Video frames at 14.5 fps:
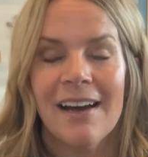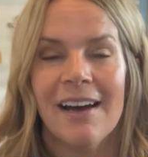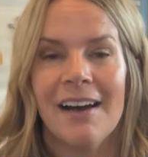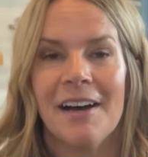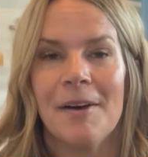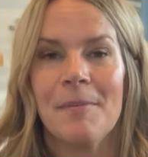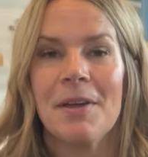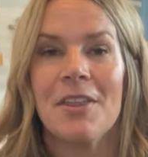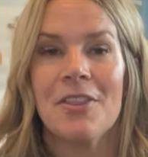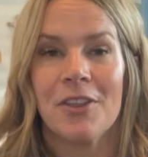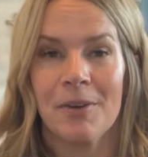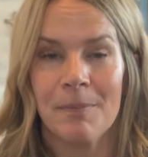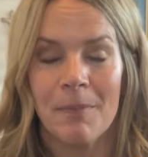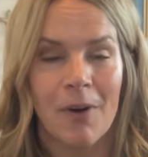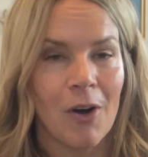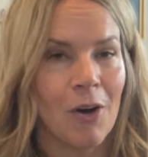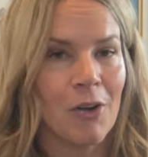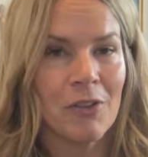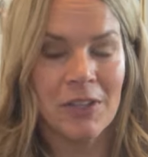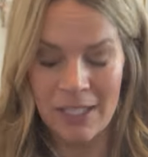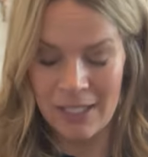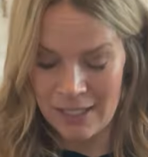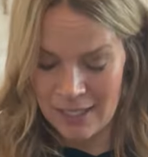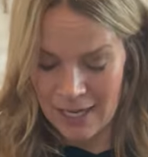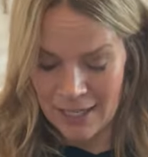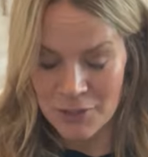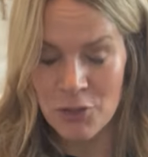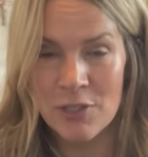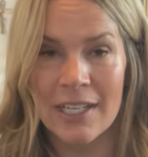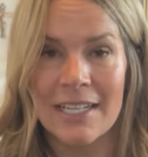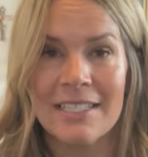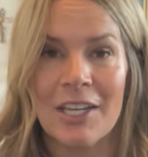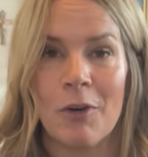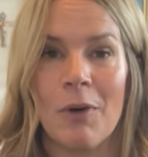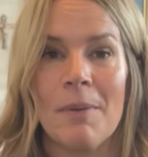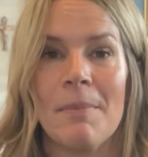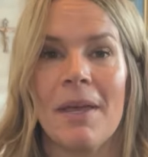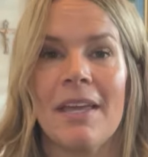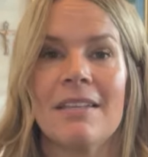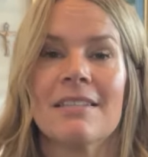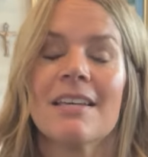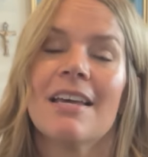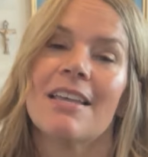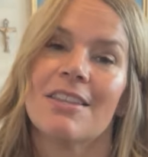All the exercise equipment,